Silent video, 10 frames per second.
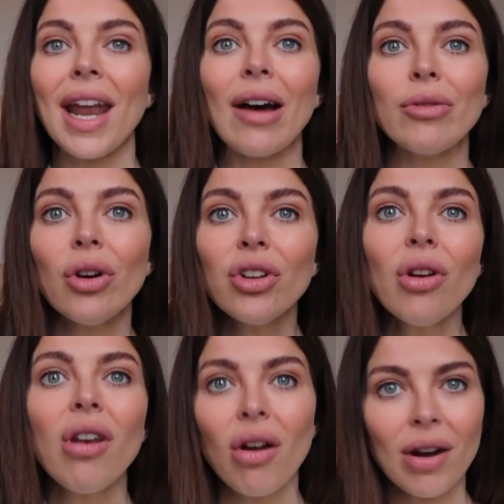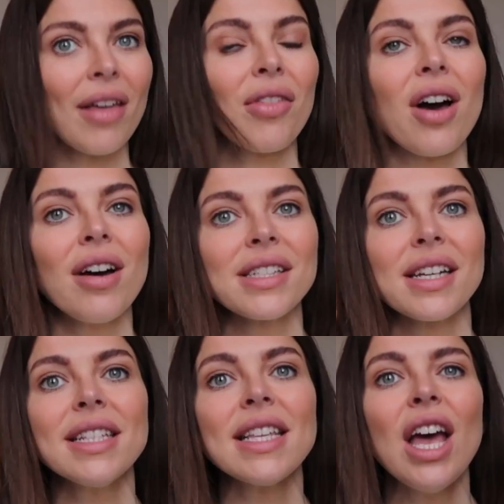now, not your long length
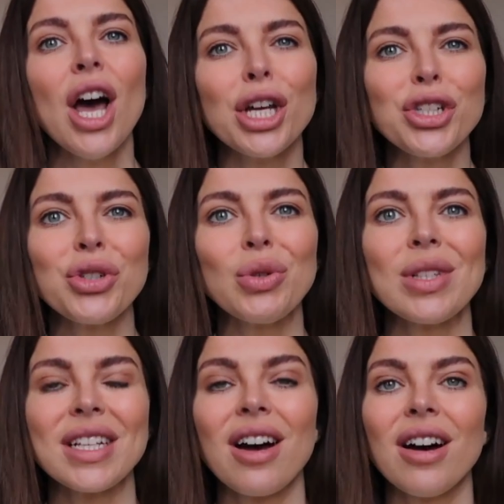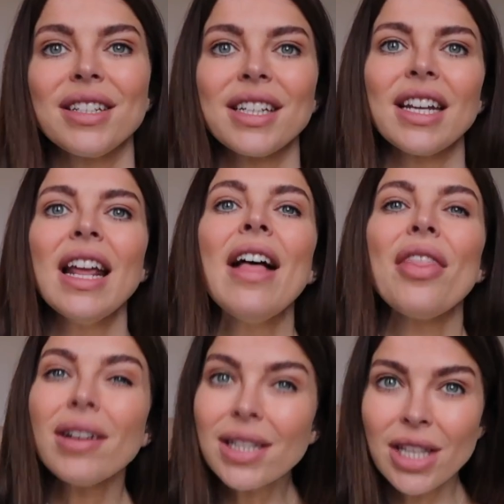cardigans, a shorter cardigan.
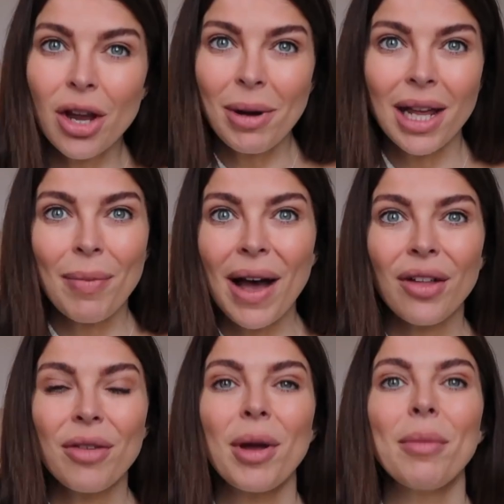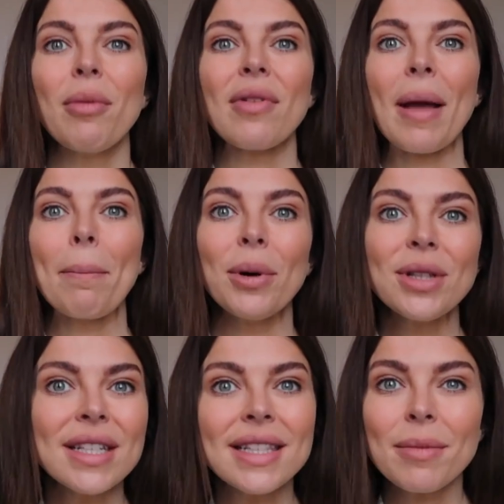There are so many about at the moment with like
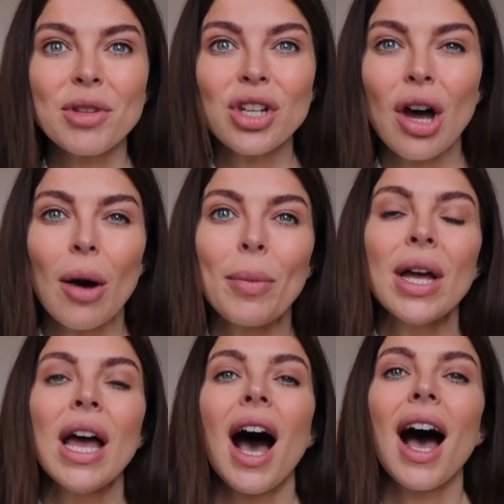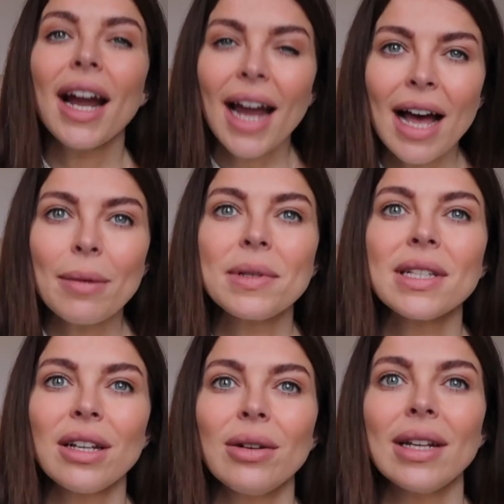buttons at the top. I
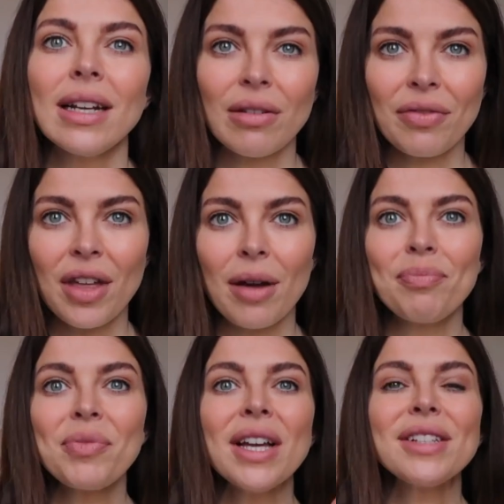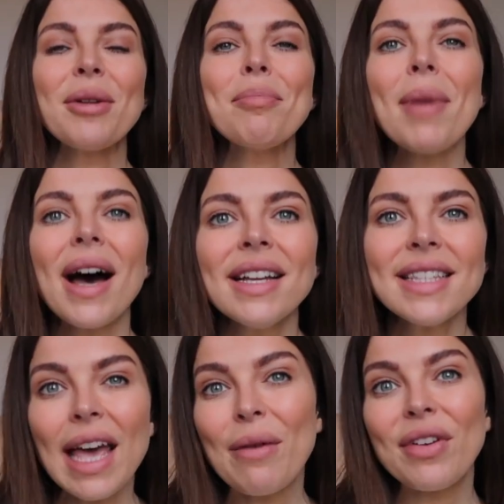absolutely love them. So my
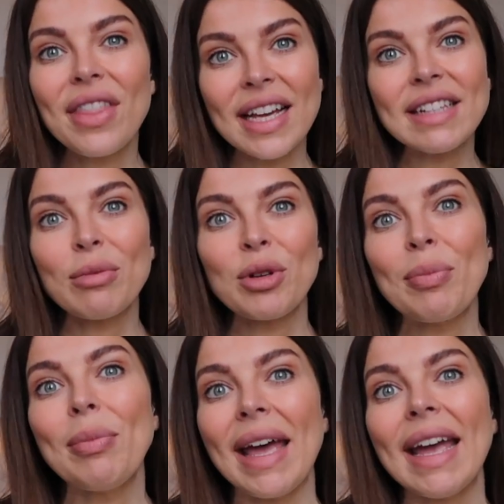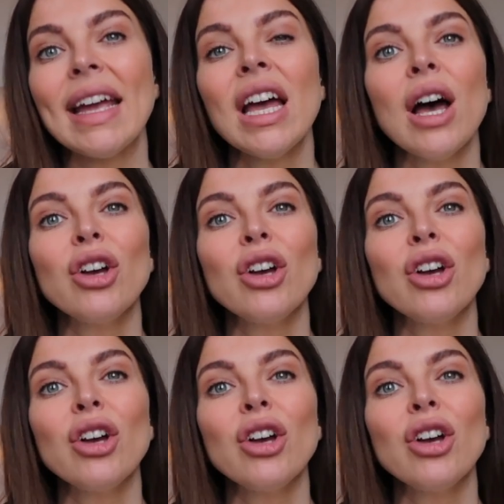tip for this would be,